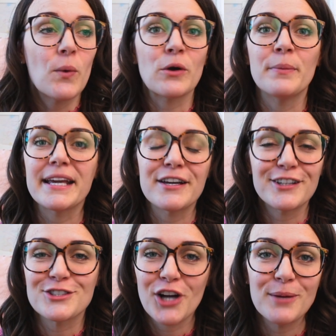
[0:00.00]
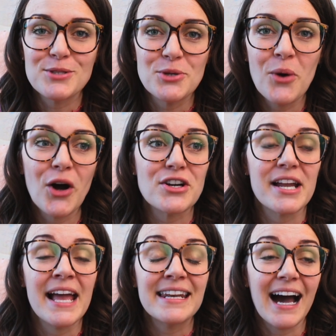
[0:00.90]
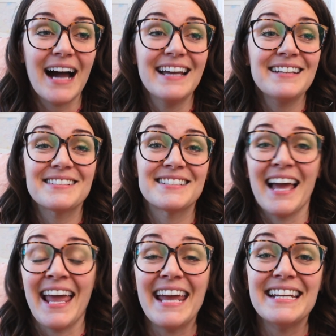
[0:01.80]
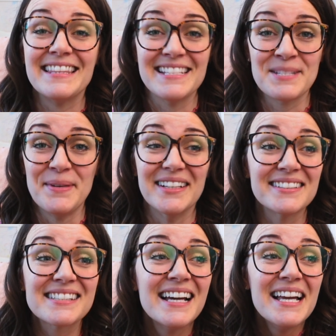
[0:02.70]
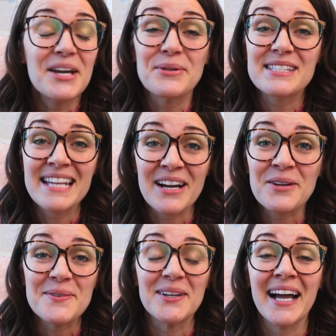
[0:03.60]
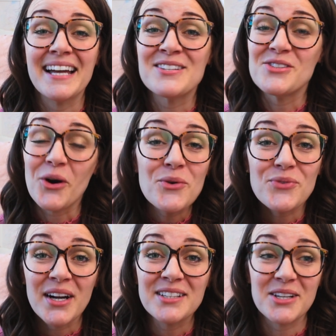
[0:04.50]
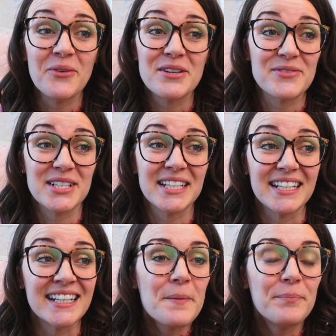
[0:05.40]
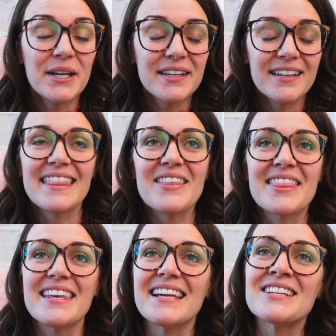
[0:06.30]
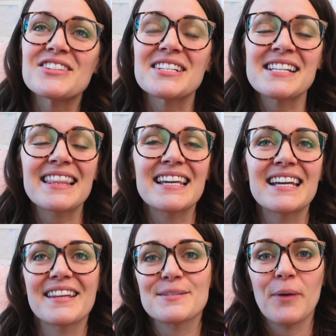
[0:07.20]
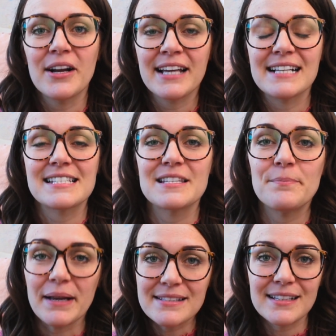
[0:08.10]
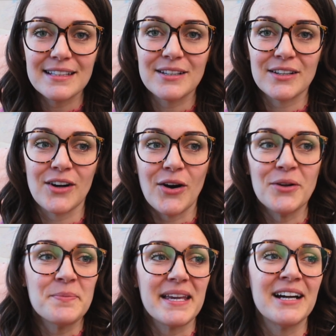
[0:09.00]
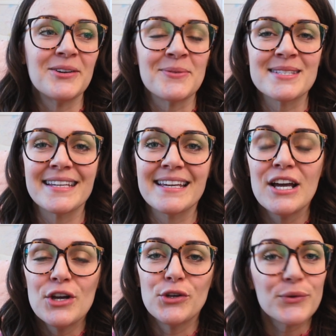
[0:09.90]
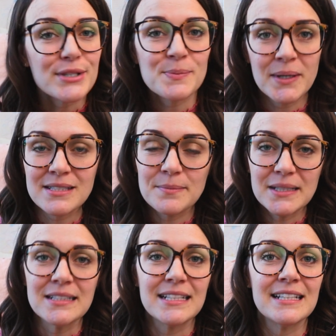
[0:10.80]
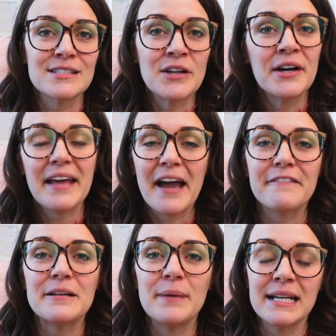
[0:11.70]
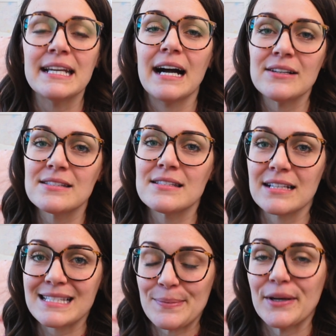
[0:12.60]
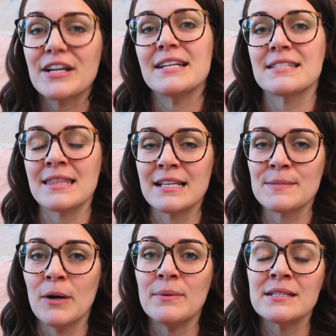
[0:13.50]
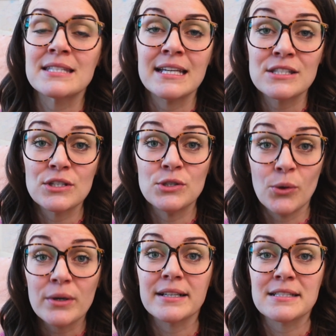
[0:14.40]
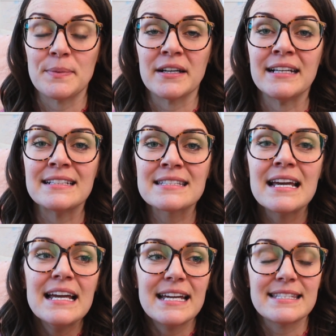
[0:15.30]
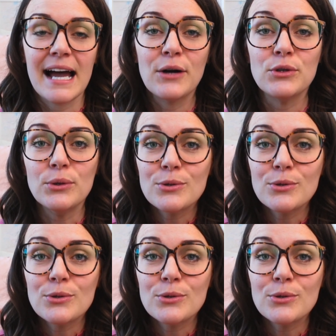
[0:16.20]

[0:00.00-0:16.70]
we were making her job too hard. And I hated these meals. It was terrible. I had no fun going for dinner. But the interesting thing in this podcast is it basically called me out and was like, your responsibility is not everybody else's experience in these moments. It's your experience. It's how you